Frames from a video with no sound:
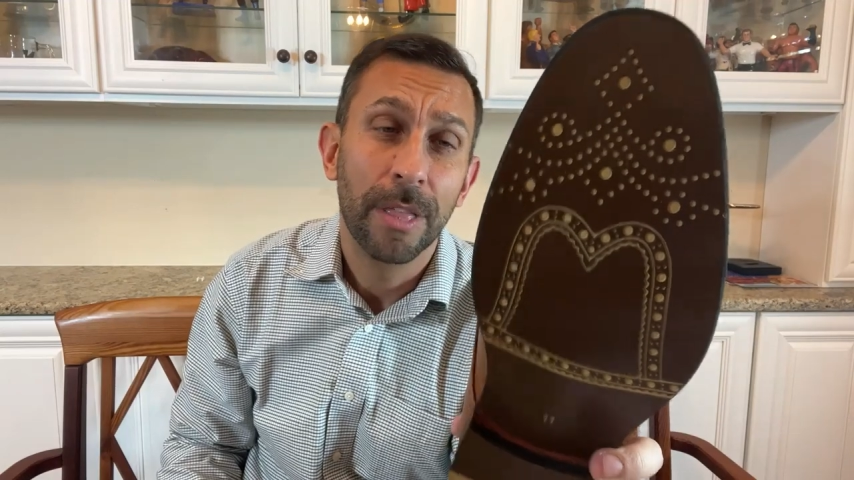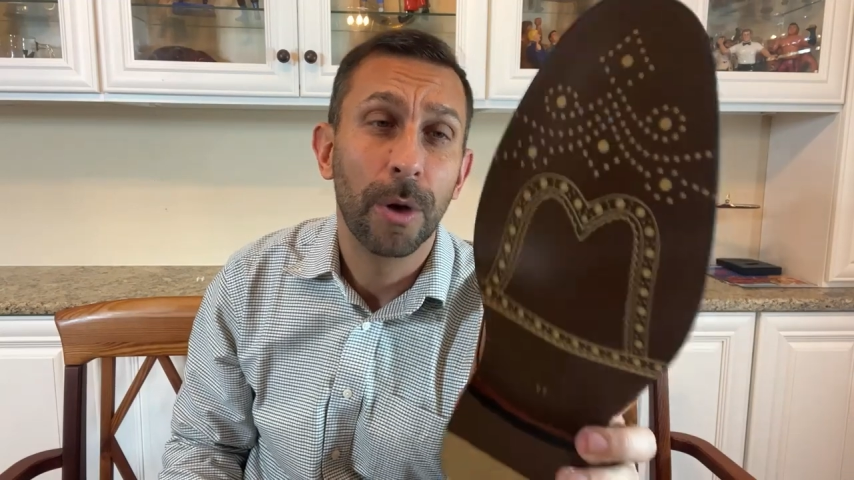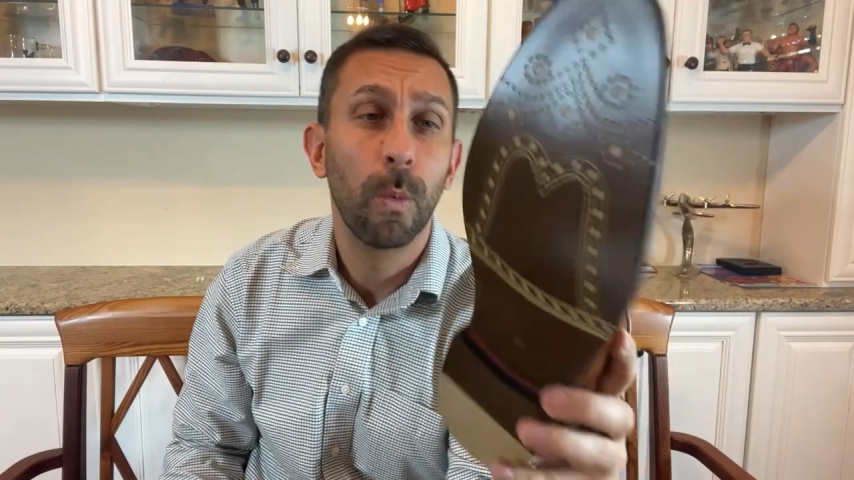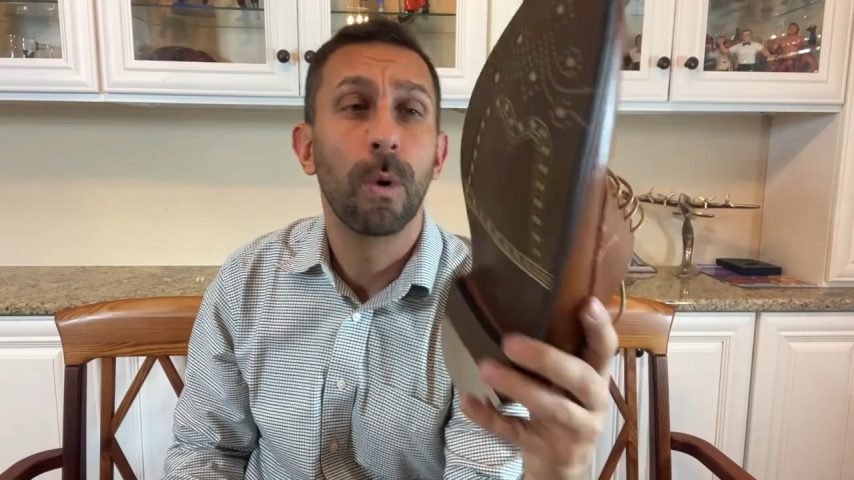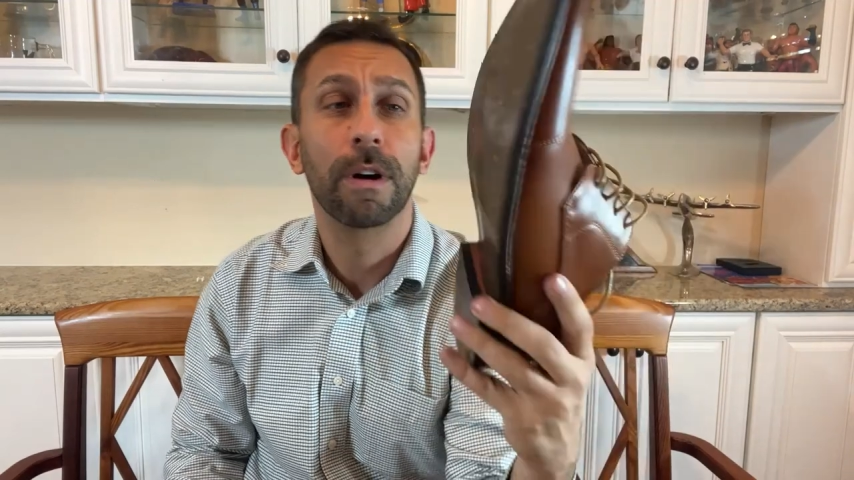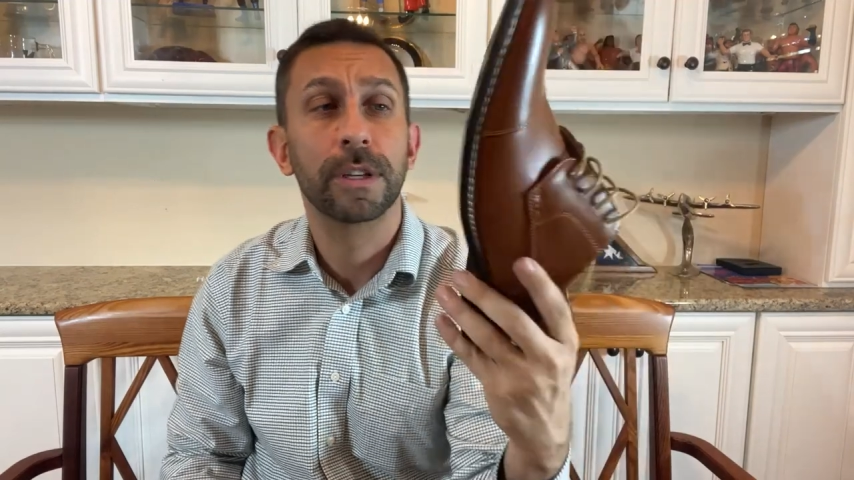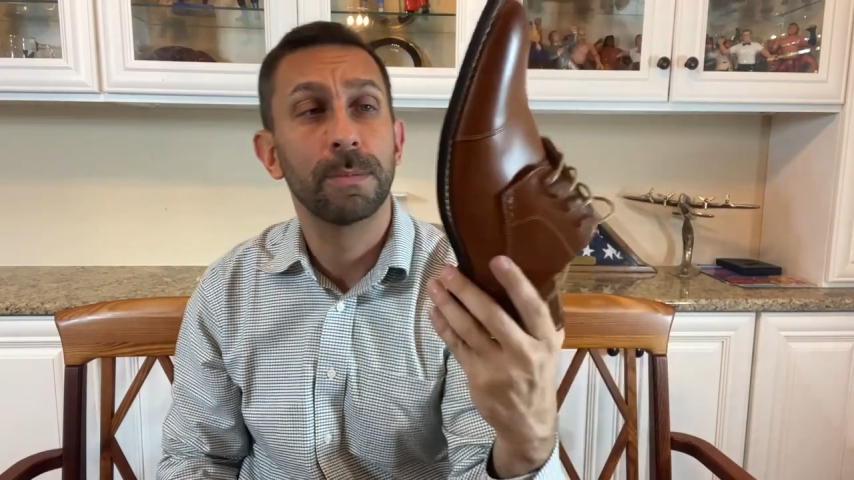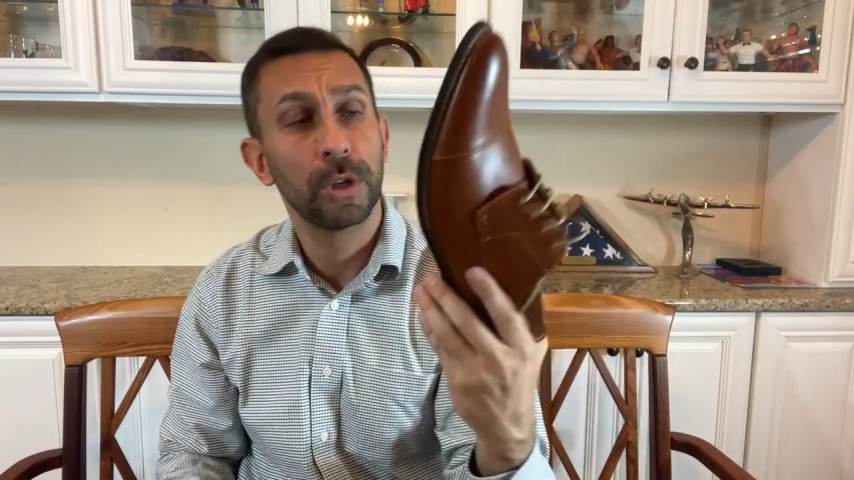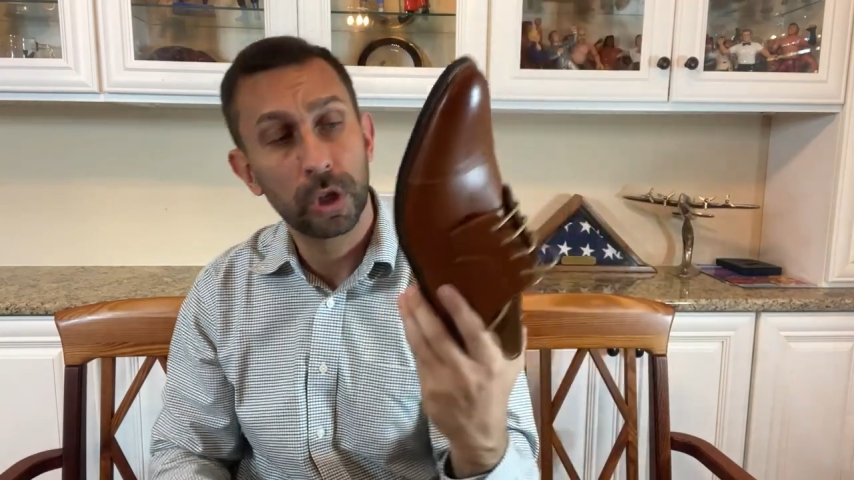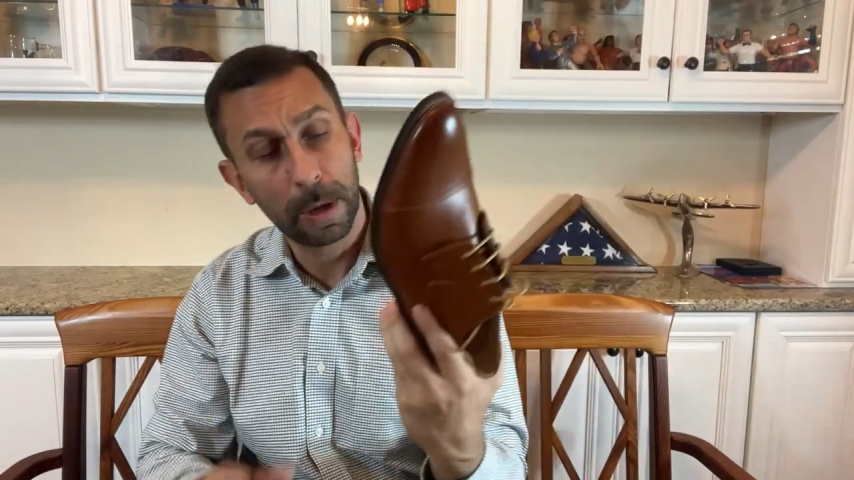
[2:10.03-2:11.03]
the
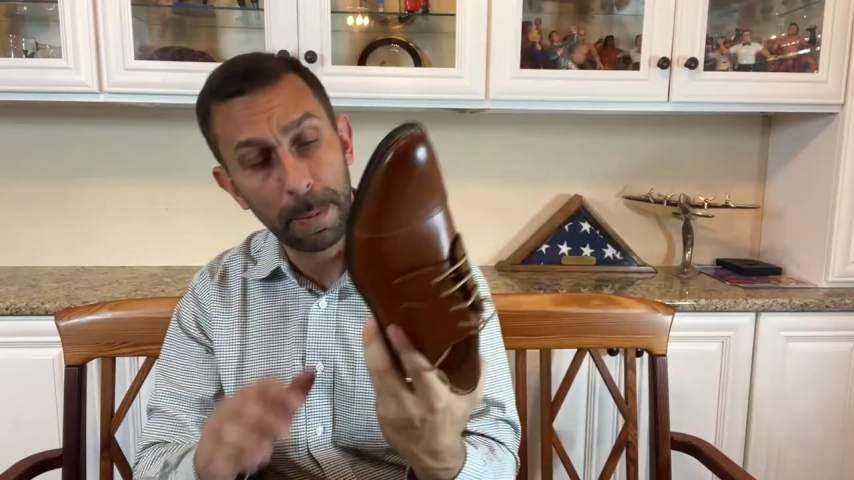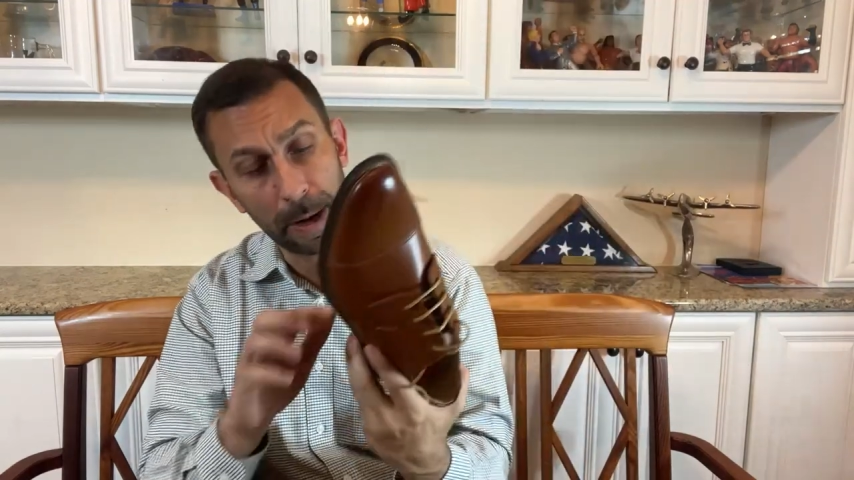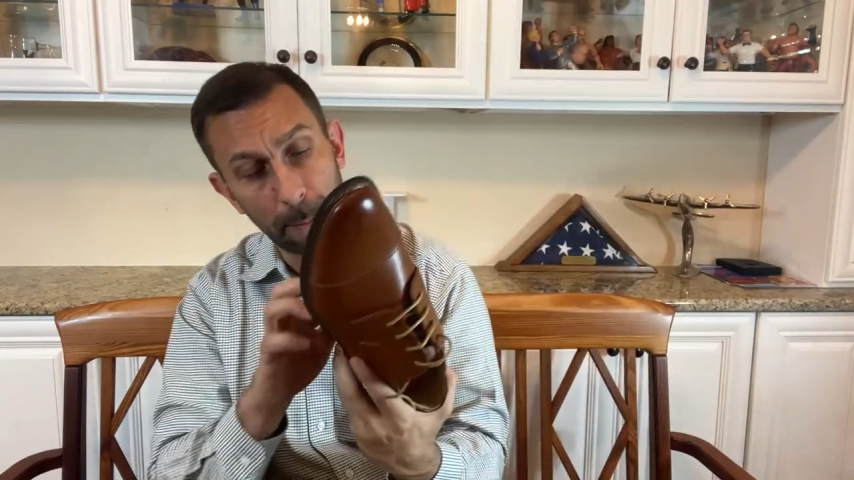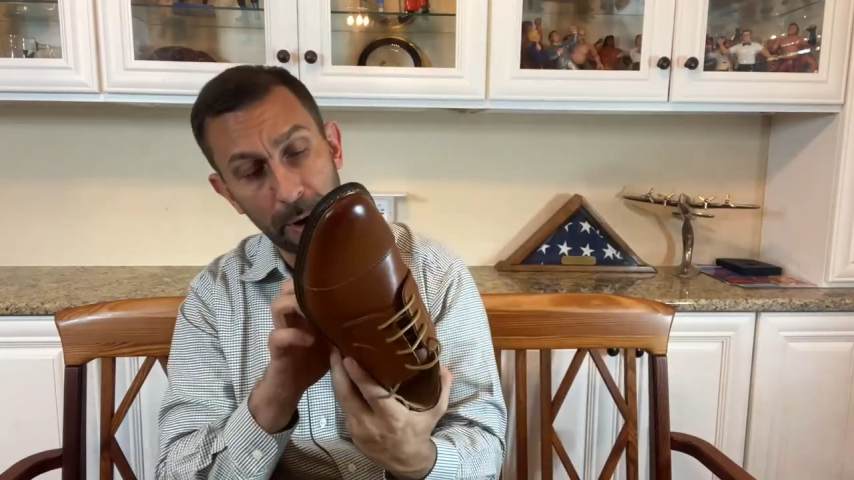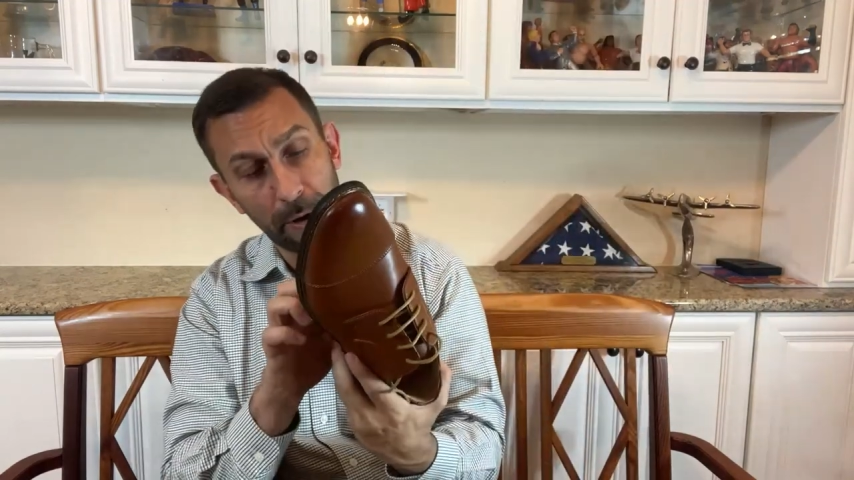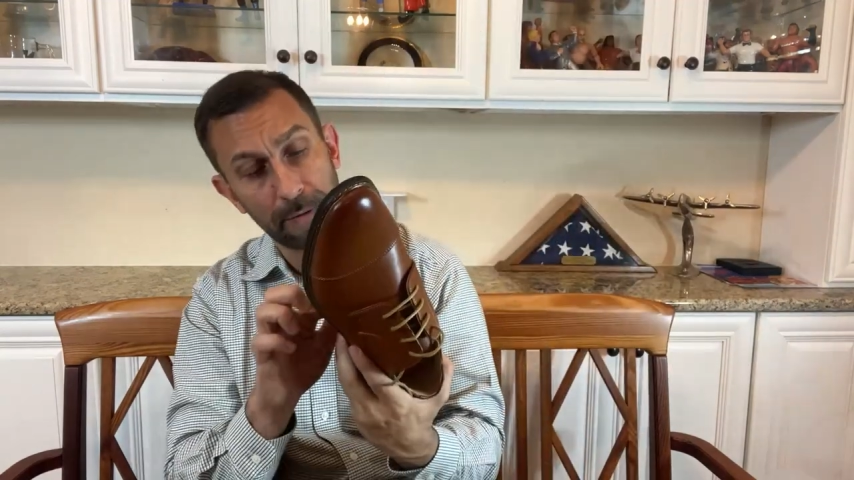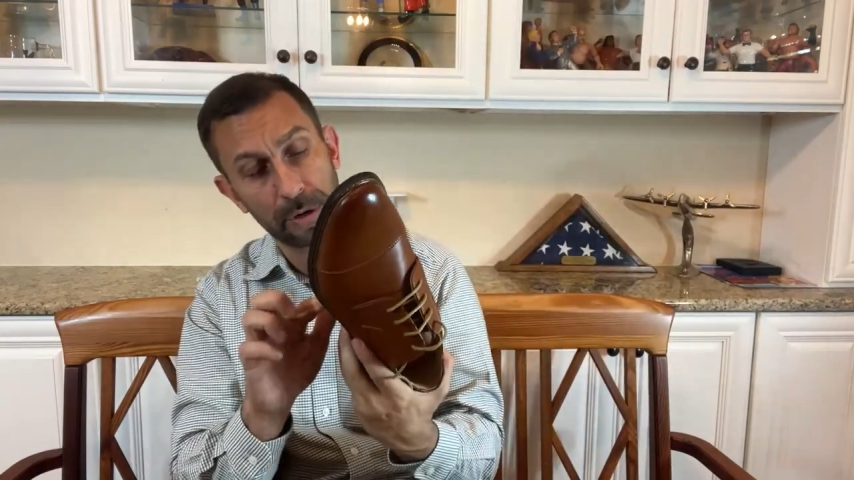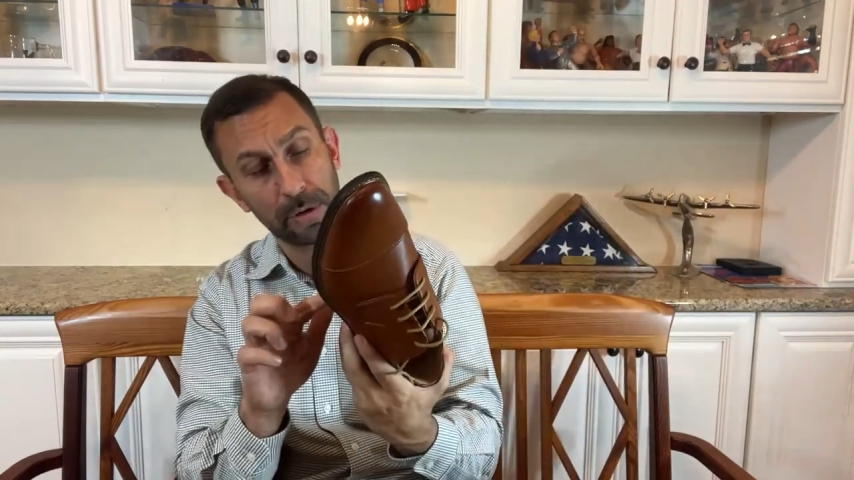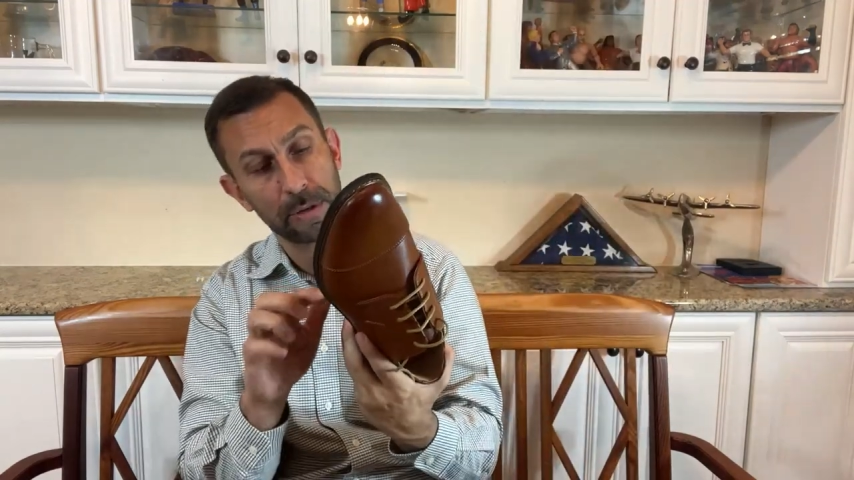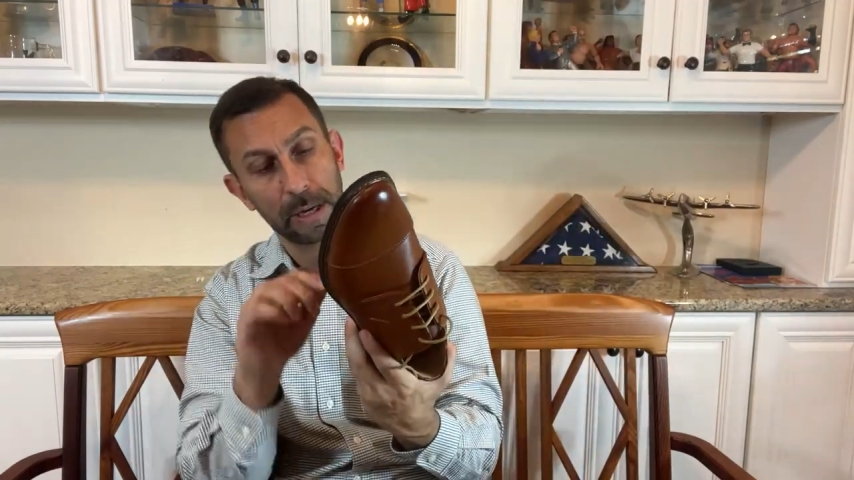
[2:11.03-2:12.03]
workmanship on a pair of
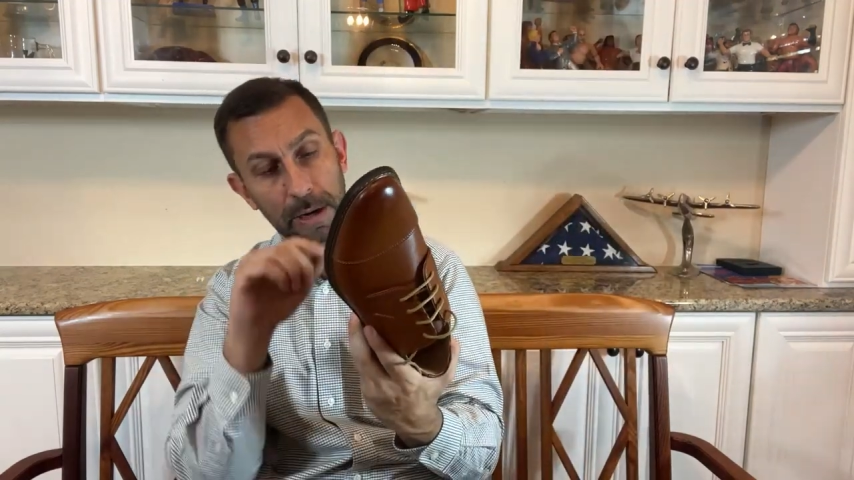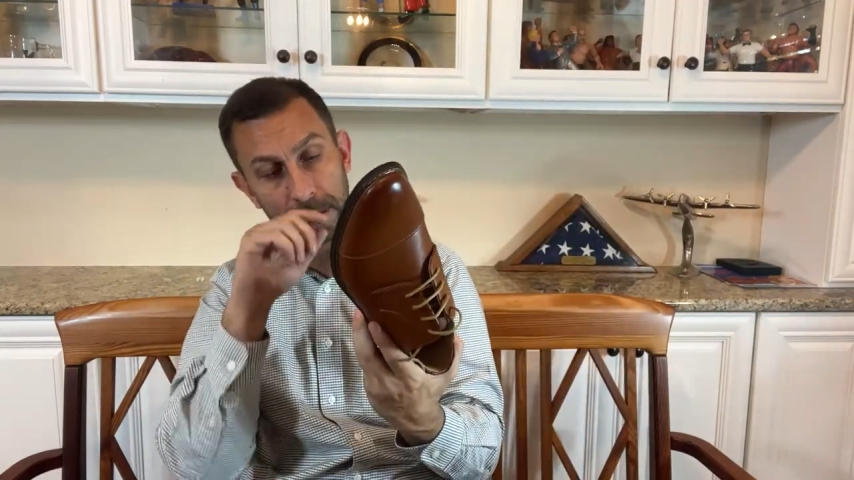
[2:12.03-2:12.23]
shoes like